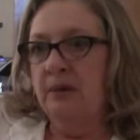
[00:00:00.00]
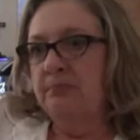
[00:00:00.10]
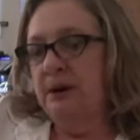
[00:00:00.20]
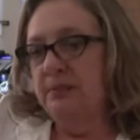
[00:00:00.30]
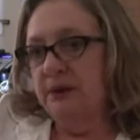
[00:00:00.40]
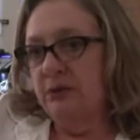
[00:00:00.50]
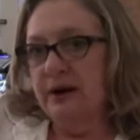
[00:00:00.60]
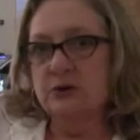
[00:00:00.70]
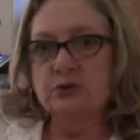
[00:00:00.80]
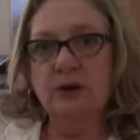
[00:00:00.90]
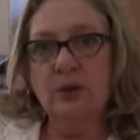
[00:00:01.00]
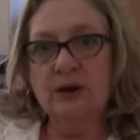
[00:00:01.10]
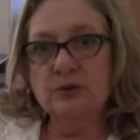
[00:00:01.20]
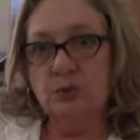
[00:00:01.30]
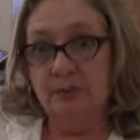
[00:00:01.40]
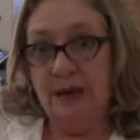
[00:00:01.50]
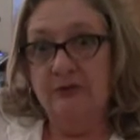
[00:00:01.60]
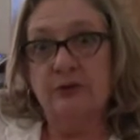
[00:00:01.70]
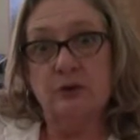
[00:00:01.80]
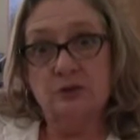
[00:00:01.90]
Public records requests were made
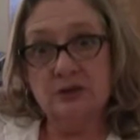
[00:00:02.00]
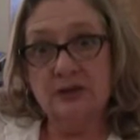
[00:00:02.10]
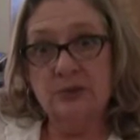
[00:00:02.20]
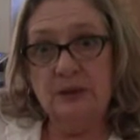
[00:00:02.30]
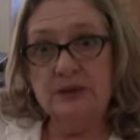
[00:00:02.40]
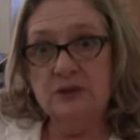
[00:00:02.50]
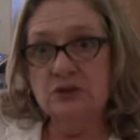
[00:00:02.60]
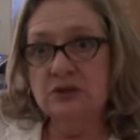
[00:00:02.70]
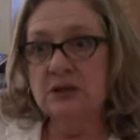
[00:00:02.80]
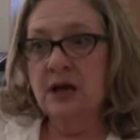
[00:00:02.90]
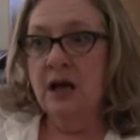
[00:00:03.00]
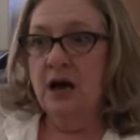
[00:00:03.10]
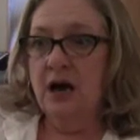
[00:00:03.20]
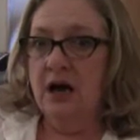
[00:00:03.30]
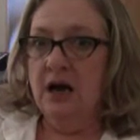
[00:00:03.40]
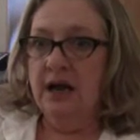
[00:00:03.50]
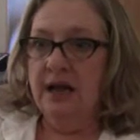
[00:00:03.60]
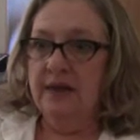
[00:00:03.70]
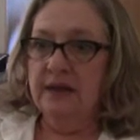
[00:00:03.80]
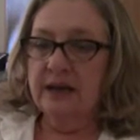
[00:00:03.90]
for those text messages,
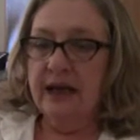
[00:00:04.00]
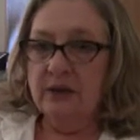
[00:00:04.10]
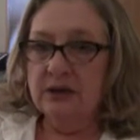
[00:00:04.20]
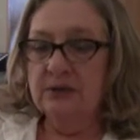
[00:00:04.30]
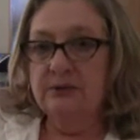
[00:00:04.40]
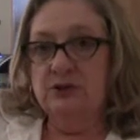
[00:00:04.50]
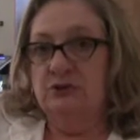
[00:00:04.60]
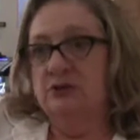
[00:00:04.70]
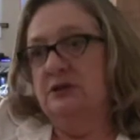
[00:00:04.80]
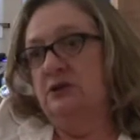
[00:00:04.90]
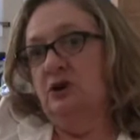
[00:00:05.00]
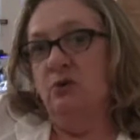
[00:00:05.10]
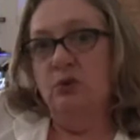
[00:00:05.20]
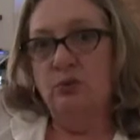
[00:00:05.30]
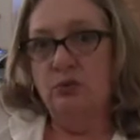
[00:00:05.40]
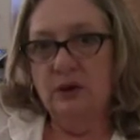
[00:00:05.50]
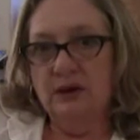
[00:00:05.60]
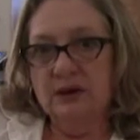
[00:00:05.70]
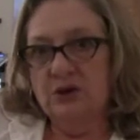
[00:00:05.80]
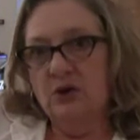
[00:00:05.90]
and the county commissioner said, no, well, we
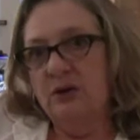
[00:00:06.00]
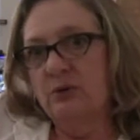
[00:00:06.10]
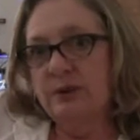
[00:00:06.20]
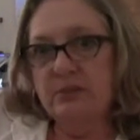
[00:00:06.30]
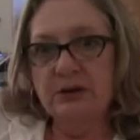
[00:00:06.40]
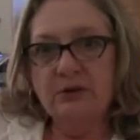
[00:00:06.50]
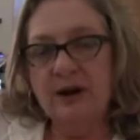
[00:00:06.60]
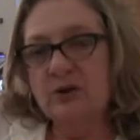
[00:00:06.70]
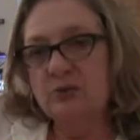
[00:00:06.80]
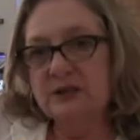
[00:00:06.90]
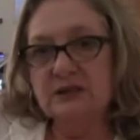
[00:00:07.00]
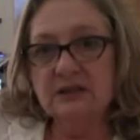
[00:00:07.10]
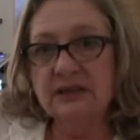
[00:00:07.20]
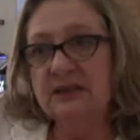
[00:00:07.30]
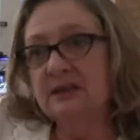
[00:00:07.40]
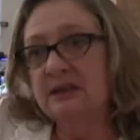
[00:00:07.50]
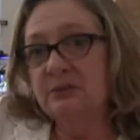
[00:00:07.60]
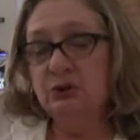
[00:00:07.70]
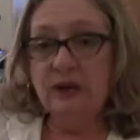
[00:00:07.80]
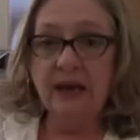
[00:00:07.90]
didn't know they were public record. We deleted them.
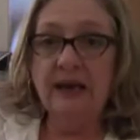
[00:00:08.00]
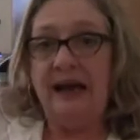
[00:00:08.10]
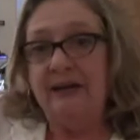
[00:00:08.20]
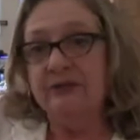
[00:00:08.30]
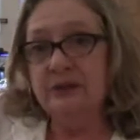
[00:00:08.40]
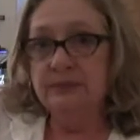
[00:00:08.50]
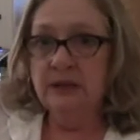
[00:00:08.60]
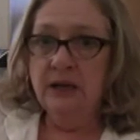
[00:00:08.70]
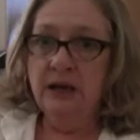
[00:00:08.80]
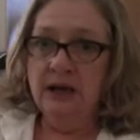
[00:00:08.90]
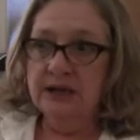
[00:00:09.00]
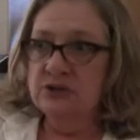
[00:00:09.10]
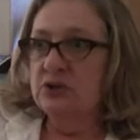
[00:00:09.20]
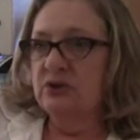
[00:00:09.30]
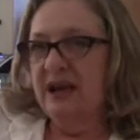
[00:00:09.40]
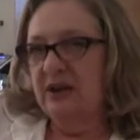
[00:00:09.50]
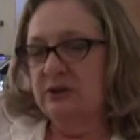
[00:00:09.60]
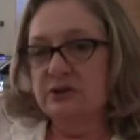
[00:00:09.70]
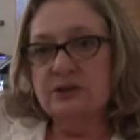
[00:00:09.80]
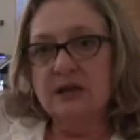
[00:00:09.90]
You can't have them. And so now
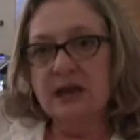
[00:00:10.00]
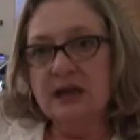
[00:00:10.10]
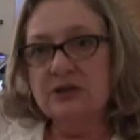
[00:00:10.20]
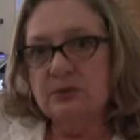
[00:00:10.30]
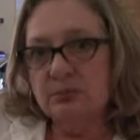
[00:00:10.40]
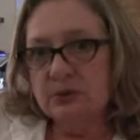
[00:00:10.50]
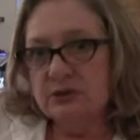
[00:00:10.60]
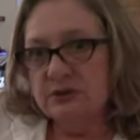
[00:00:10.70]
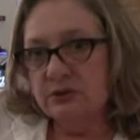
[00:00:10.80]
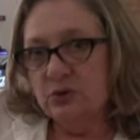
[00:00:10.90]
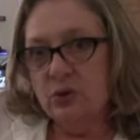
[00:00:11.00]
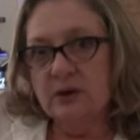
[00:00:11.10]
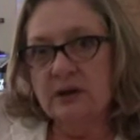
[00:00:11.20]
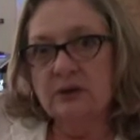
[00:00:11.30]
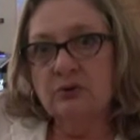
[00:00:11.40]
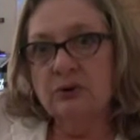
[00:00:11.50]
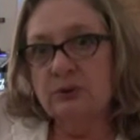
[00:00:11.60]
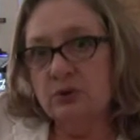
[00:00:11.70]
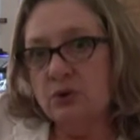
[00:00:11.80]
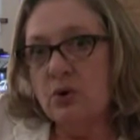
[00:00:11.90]
there's a case in both civil court and
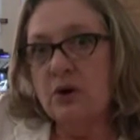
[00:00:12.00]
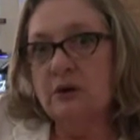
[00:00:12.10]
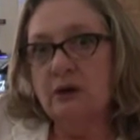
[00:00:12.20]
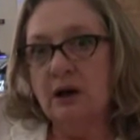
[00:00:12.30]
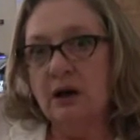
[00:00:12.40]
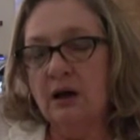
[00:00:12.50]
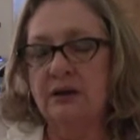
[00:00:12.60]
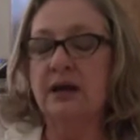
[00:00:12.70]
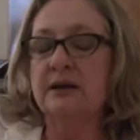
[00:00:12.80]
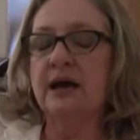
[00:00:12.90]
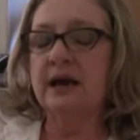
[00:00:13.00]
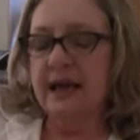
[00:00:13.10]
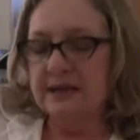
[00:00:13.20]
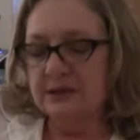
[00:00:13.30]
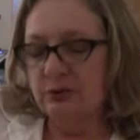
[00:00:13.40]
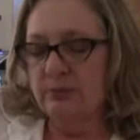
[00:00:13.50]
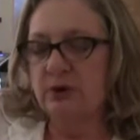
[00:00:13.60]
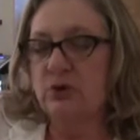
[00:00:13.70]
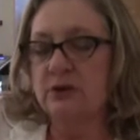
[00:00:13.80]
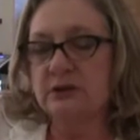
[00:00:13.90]
criminal court. Not a case in
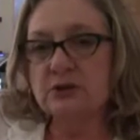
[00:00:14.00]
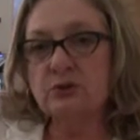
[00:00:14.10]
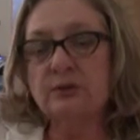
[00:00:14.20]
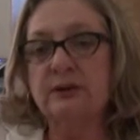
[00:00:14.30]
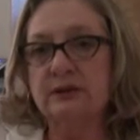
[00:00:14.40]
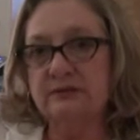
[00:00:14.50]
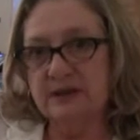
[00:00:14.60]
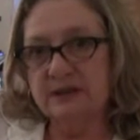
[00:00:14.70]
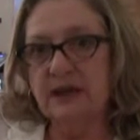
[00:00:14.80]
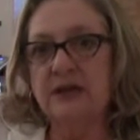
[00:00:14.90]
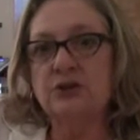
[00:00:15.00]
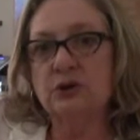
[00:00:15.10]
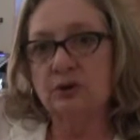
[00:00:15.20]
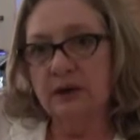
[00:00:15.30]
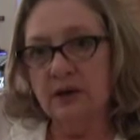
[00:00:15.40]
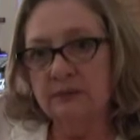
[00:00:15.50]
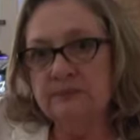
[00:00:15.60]
criminal court. There's a criminal investigation going on.